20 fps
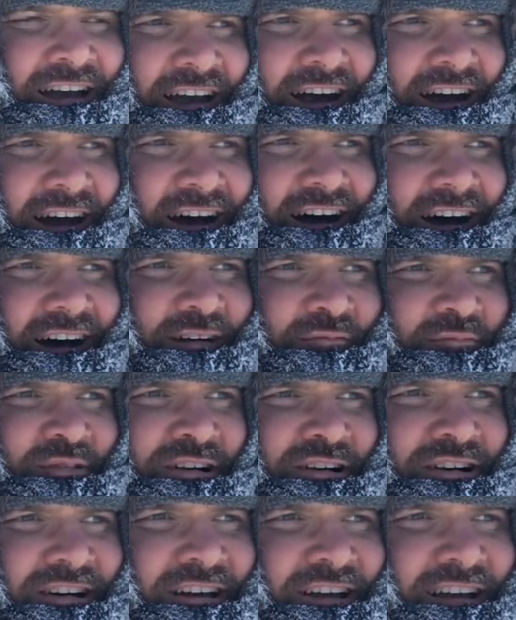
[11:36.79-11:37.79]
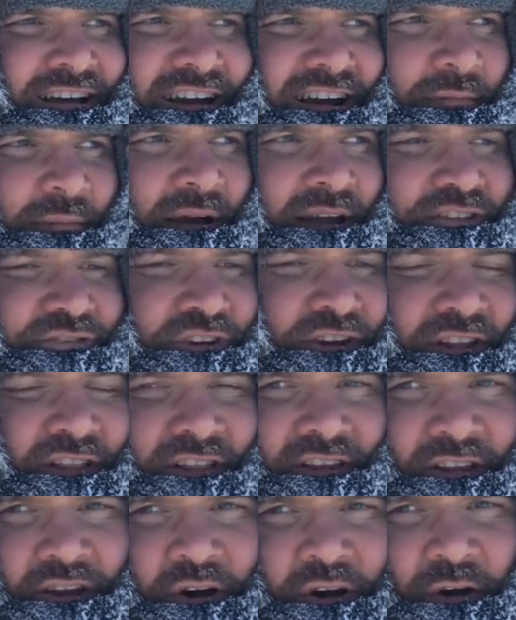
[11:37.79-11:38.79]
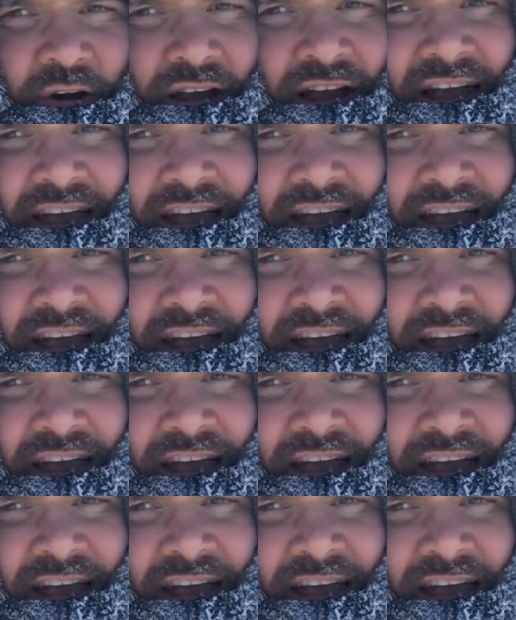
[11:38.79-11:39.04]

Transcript: Got my adrenaline going.